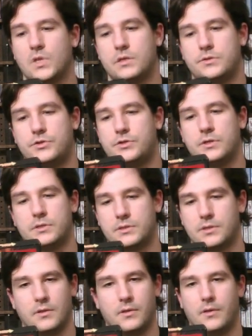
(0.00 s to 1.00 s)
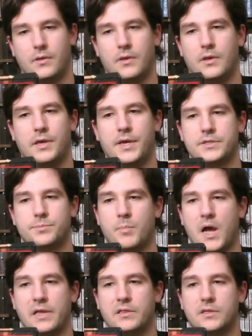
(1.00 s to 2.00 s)
It's
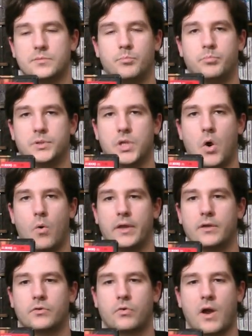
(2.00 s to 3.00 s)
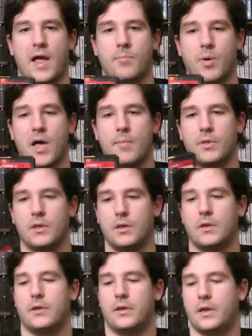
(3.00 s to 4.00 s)
mindless blowing crap up.
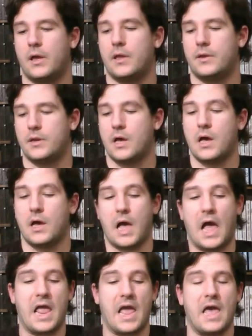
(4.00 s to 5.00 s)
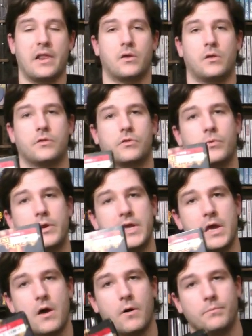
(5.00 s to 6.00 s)
And I had it on the
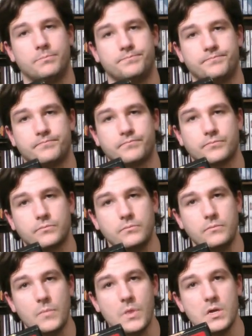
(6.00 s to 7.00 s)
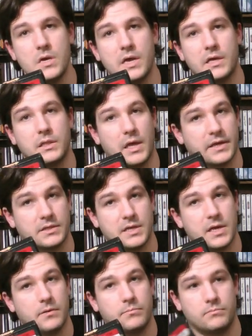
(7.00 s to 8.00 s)
3DO, And like I
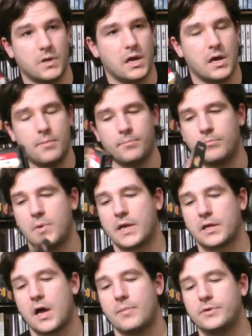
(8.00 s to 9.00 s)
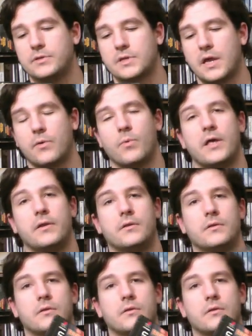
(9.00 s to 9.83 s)
said, my copies kind of went